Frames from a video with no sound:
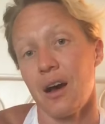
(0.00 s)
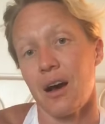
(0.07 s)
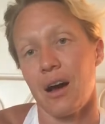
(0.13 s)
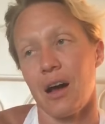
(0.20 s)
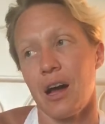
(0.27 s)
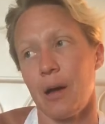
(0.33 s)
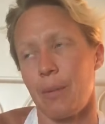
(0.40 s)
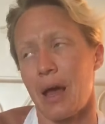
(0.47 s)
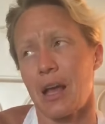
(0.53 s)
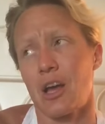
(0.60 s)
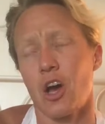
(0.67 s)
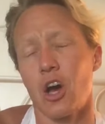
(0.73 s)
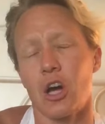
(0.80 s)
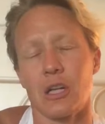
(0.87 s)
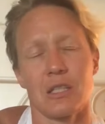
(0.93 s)
I
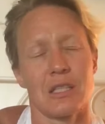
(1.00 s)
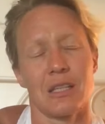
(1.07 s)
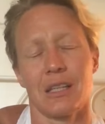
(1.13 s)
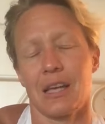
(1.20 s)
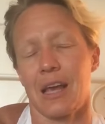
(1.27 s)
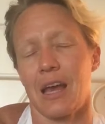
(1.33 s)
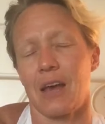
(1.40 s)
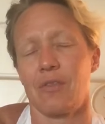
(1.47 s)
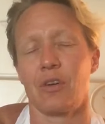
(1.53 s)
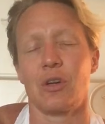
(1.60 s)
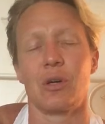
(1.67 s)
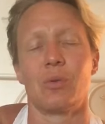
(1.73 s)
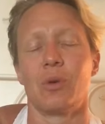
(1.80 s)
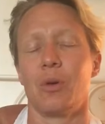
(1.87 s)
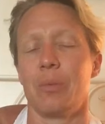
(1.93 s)
constantly have a
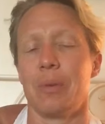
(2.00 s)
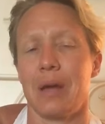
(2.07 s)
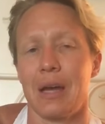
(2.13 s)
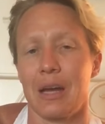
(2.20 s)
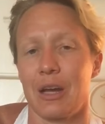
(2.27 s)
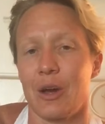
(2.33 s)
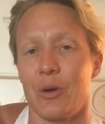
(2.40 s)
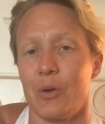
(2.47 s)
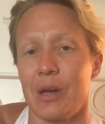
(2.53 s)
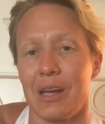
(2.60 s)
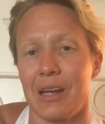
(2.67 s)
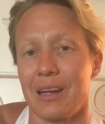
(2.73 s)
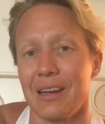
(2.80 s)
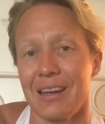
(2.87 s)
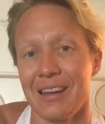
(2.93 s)
Goodwill bag
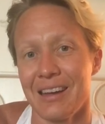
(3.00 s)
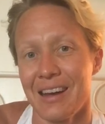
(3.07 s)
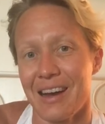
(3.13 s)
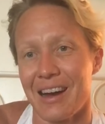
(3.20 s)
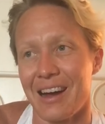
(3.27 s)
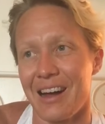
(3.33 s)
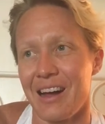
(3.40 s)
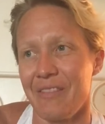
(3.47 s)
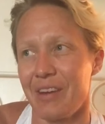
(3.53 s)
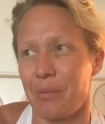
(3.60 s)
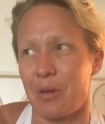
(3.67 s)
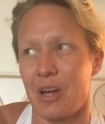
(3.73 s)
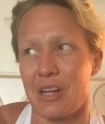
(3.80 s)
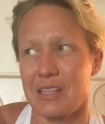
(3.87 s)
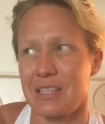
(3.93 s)
going, and I'm
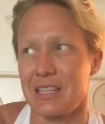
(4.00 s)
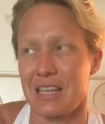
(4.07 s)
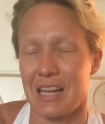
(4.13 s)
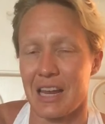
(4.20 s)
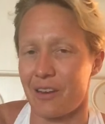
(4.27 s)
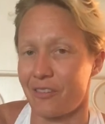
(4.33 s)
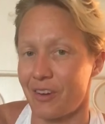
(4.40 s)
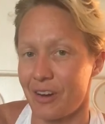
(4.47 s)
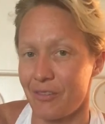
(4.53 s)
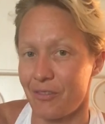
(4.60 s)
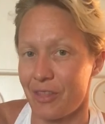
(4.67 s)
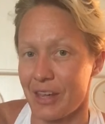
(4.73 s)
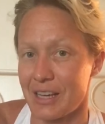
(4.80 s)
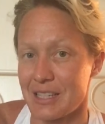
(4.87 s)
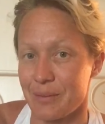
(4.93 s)
constantly getting rid of
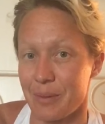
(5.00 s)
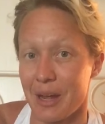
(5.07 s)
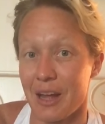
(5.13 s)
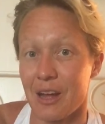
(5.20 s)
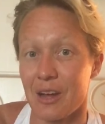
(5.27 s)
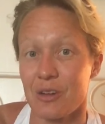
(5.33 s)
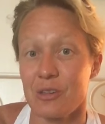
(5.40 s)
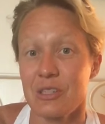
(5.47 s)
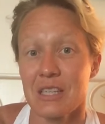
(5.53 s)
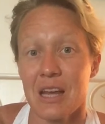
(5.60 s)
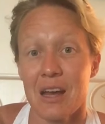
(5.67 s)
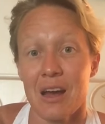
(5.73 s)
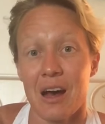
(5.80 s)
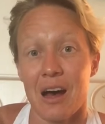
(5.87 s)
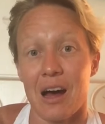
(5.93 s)
things in my house.
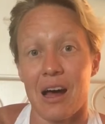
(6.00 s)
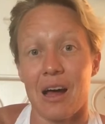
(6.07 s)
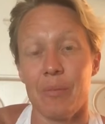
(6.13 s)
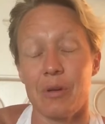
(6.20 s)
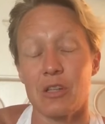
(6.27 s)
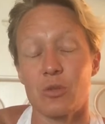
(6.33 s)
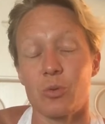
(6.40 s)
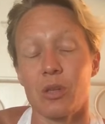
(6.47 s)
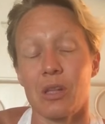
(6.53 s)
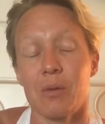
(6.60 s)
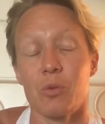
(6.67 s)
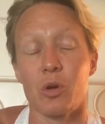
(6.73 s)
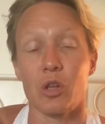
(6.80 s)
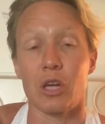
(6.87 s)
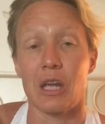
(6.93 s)
But it's really
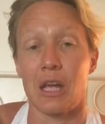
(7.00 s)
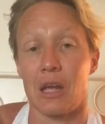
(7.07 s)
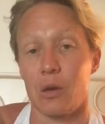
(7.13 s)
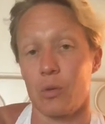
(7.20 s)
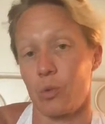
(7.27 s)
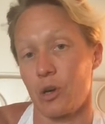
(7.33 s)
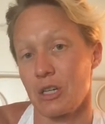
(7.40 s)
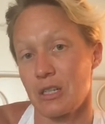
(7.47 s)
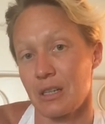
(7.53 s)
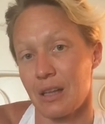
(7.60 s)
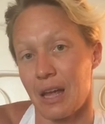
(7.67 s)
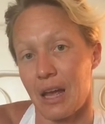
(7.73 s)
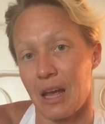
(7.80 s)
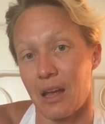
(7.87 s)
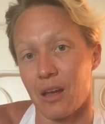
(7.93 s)
more looking inward,
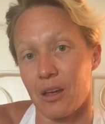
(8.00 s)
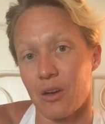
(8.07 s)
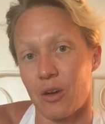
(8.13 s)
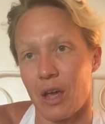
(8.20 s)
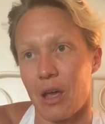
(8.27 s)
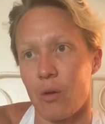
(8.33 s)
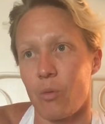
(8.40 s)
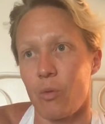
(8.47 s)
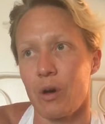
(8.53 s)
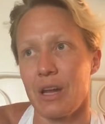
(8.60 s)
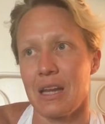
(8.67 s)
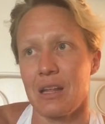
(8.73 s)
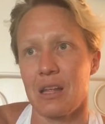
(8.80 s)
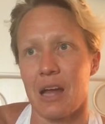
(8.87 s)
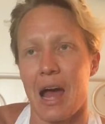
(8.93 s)
like, okay,
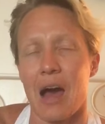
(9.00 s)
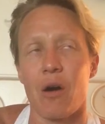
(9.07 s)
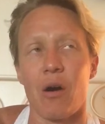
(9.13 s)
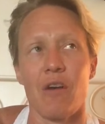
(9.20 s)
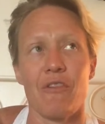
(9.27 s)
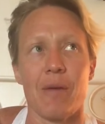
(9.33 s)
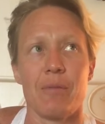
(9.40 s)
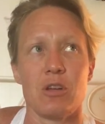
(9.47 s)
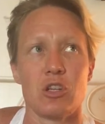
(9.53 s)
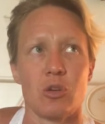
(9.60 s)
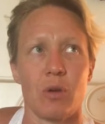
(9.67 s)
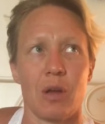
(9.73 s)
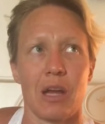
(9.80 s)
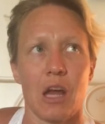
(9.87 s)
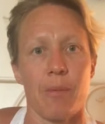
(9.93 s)
how have I been
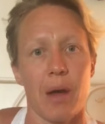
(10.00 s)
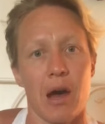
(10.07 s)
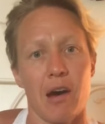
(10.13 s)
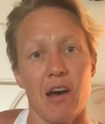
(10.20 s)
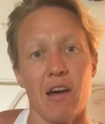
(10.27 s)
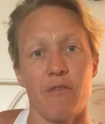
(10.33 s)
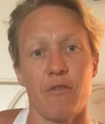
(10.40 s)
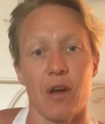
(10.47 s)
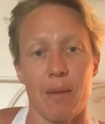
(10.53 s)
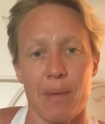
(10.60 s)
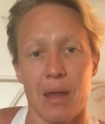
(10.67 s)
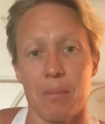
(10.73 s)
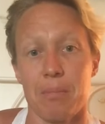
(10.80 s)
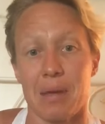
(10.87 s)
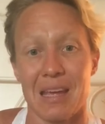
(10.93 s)
showing up, how have I
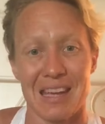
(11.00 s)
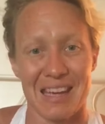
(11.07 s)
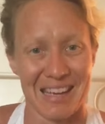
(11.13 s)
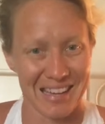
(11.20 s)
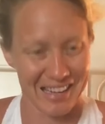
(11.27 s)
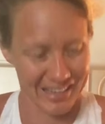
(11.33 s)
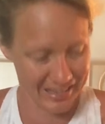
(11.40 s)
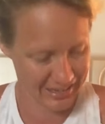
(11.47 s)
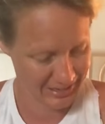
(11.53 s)
been being,